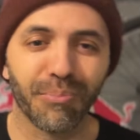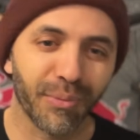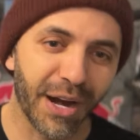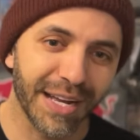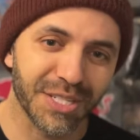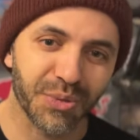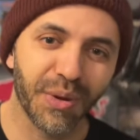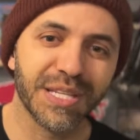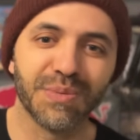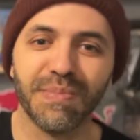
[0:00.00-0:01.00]
brakes,
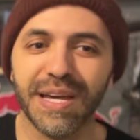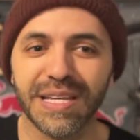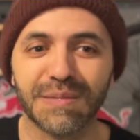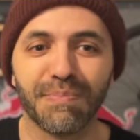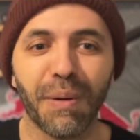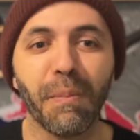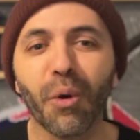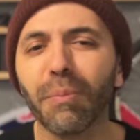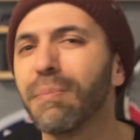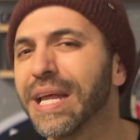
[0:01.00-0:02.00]
Swiss Miss, but
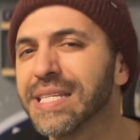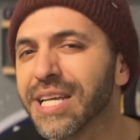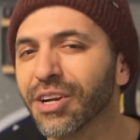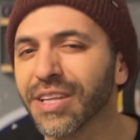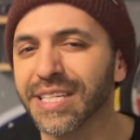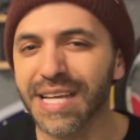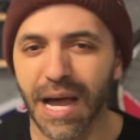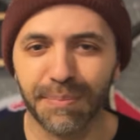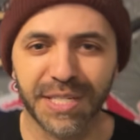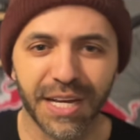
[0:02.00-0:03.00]
more mid-tier than
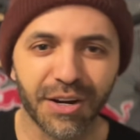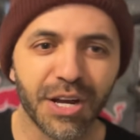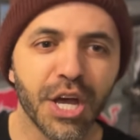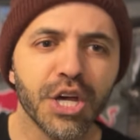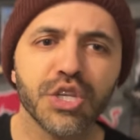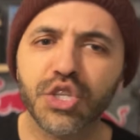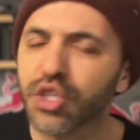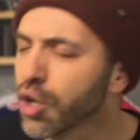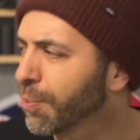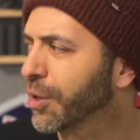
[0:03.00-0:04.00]
top tier.
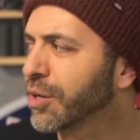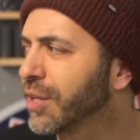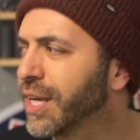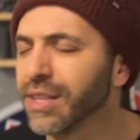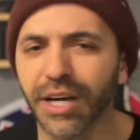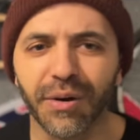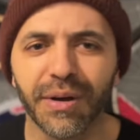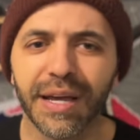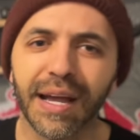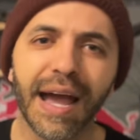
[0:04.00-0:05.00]
Super clean though,
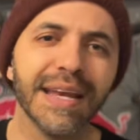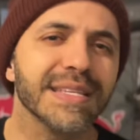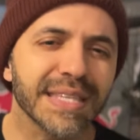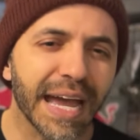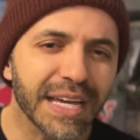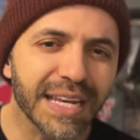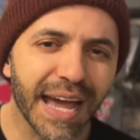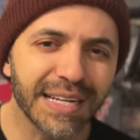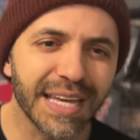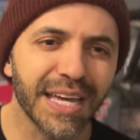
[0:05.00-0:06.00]
kind of
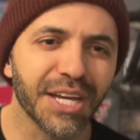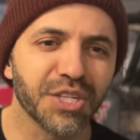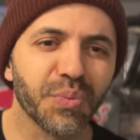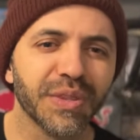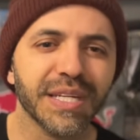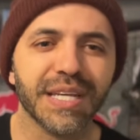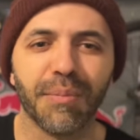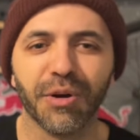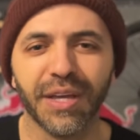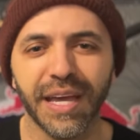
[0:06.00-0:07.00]
Psychonecta-ish with the
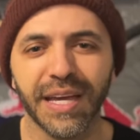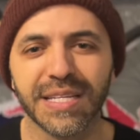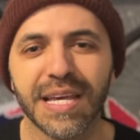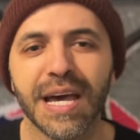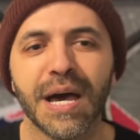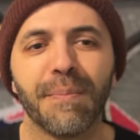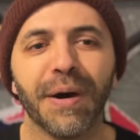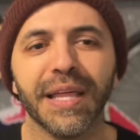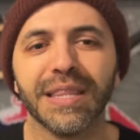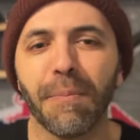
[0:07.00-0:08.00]
double kinks,
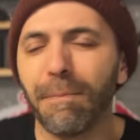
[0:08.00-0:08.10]
but